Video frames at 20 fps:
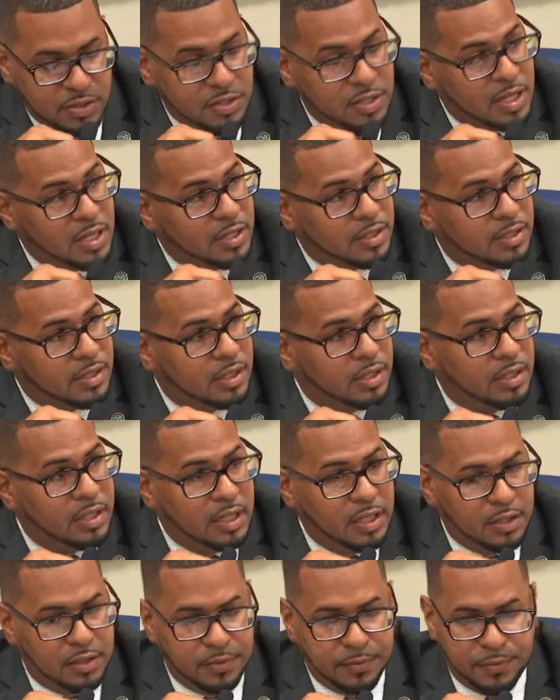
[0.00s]
Johnson.
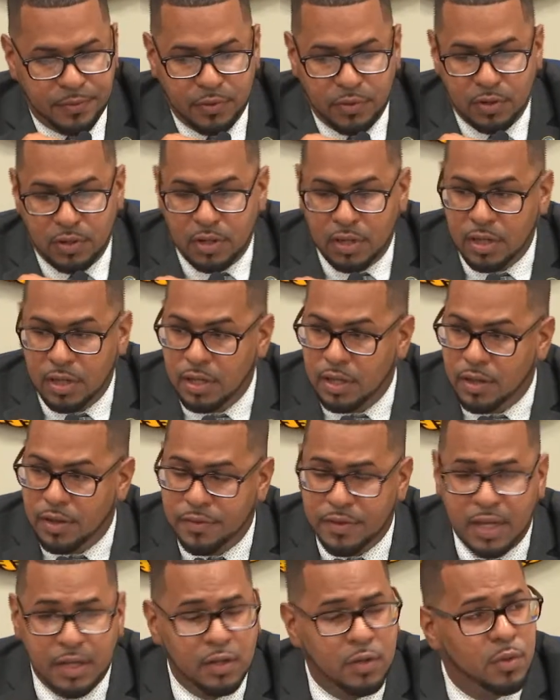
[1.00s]
Thank you for
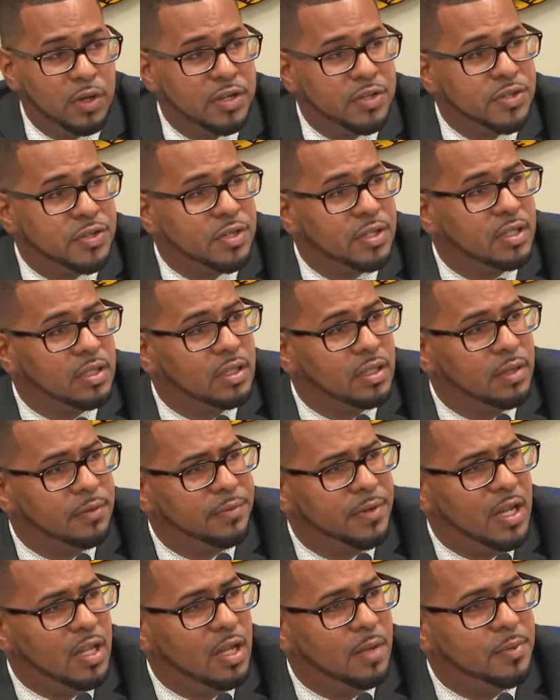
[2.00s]
that question. A
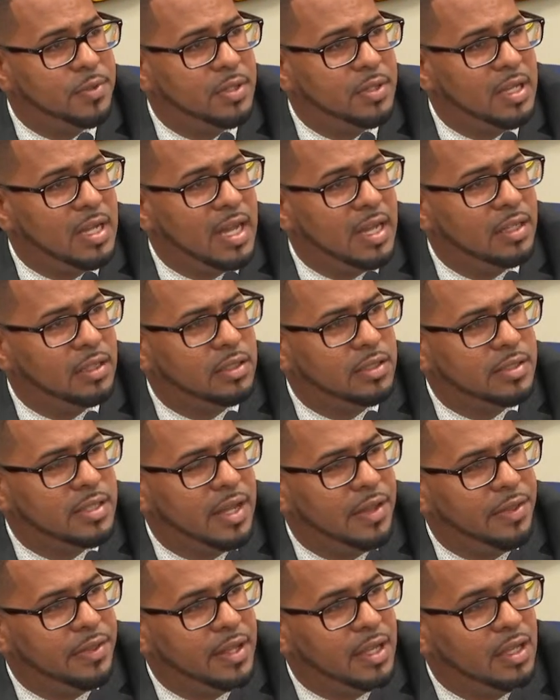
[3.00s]
follow-up to that, because I
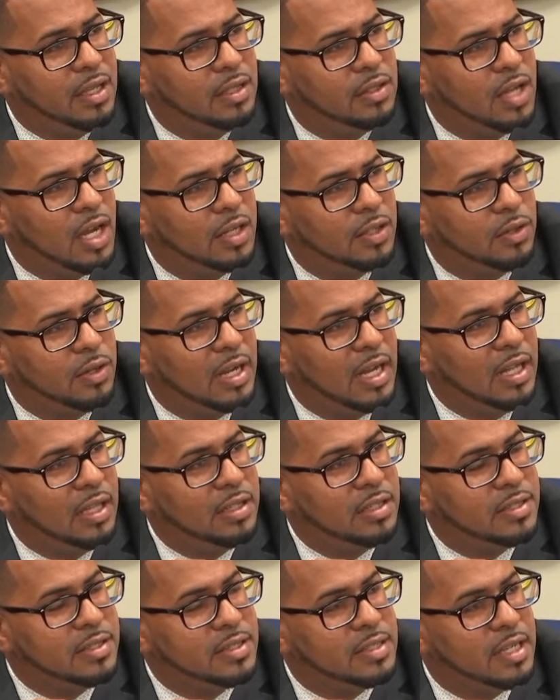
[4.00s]
think Dr.
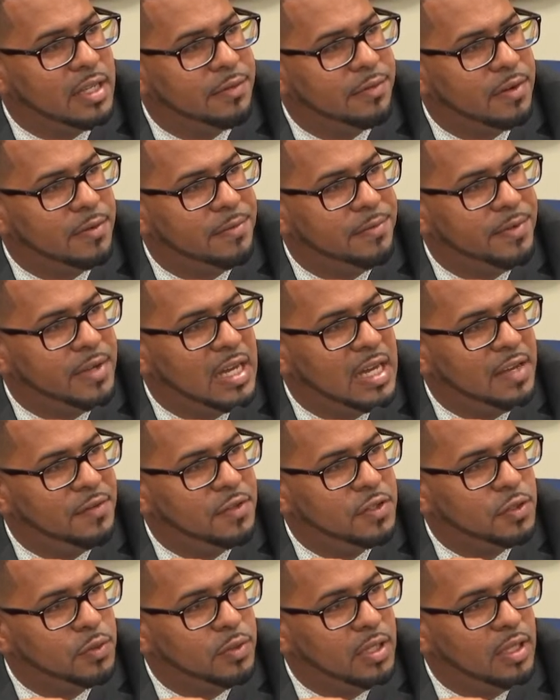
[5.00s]
Elias said from 5
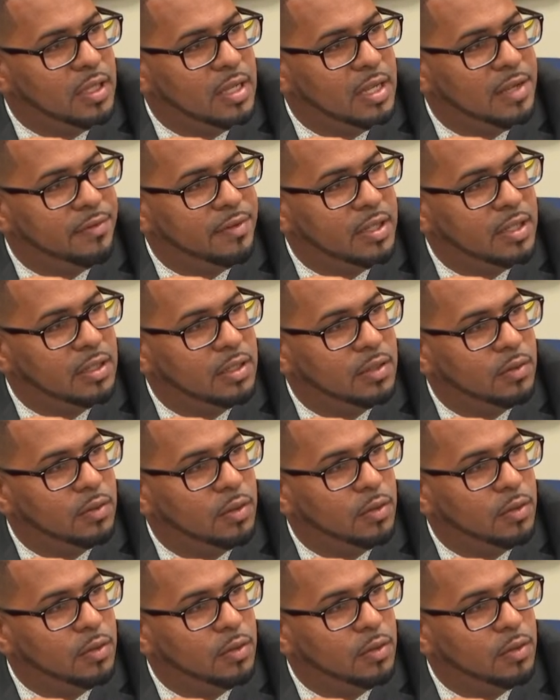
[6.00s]
to 11.